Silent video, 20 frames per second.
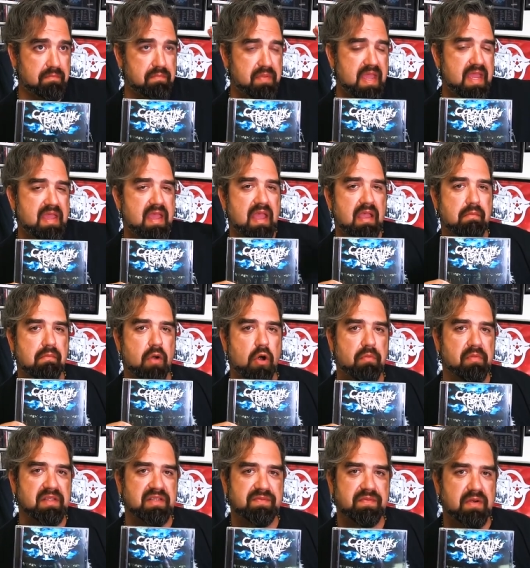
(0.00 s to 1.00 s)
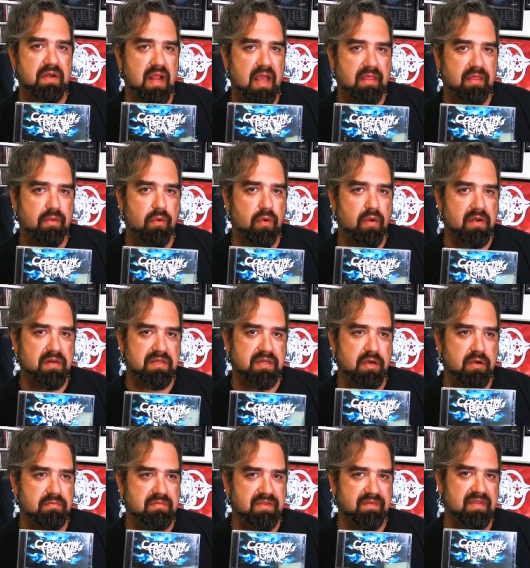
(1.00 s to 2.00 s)
peaking moments for deathcore in
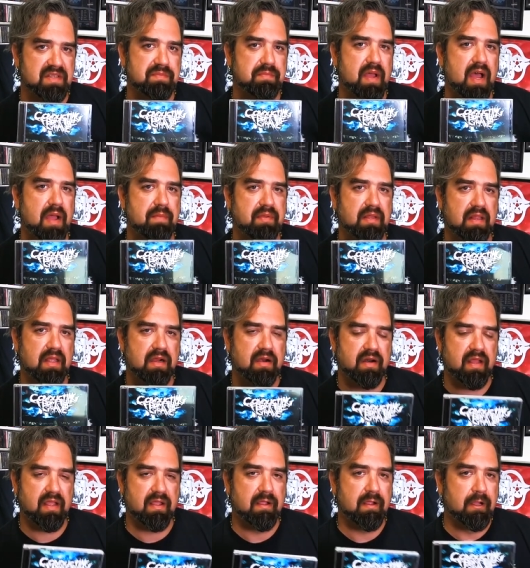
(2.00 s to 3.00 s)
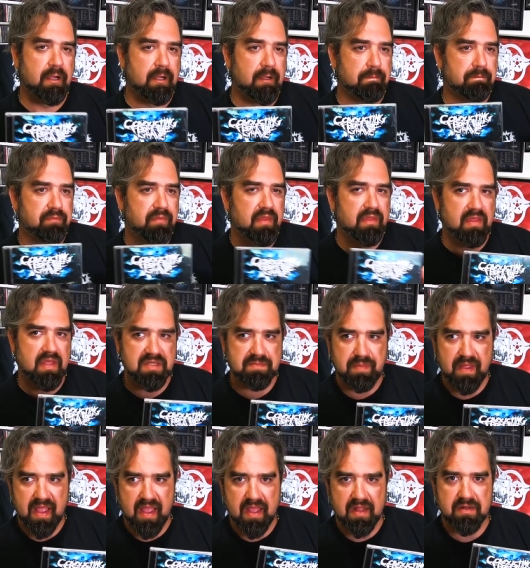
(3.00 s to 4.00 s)
terms of its popularity. This
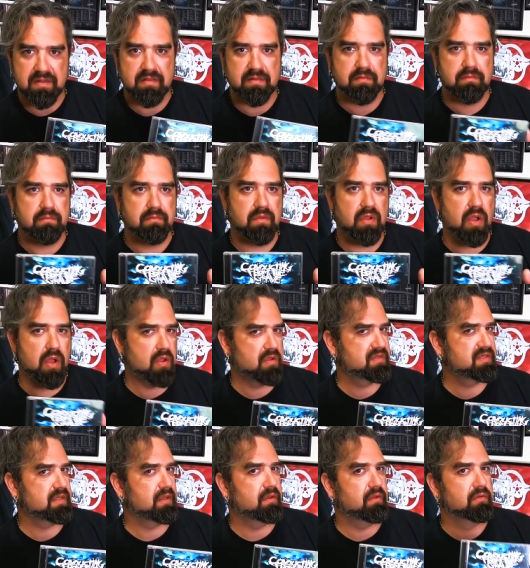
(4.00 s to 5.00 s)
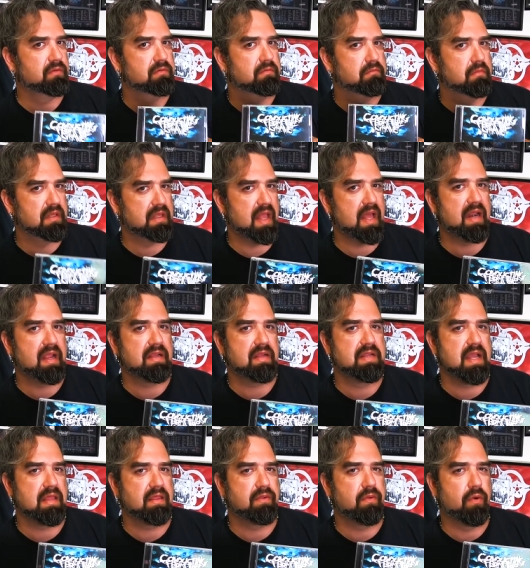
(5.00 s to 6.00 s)
band, also melodic
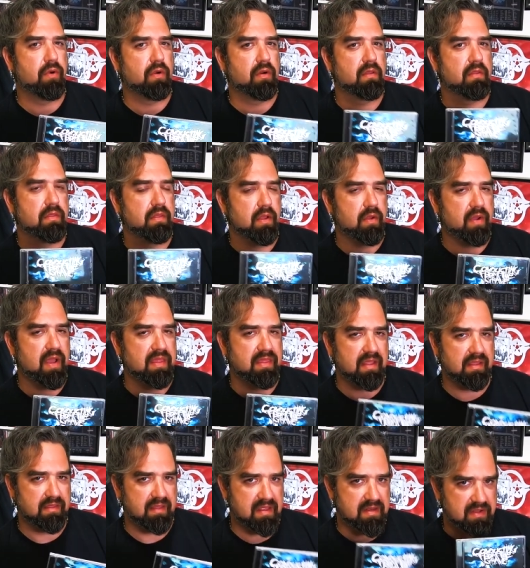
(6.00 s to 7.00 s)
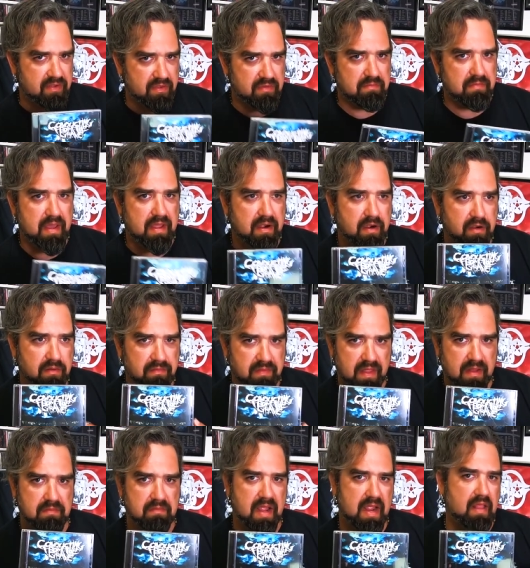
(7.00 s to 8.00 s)
deathcore, though I think they do it better
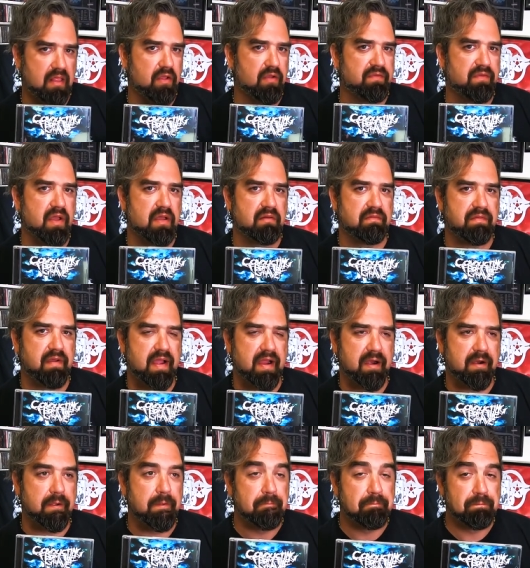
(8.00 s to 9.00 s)
than Halo of Gunfire.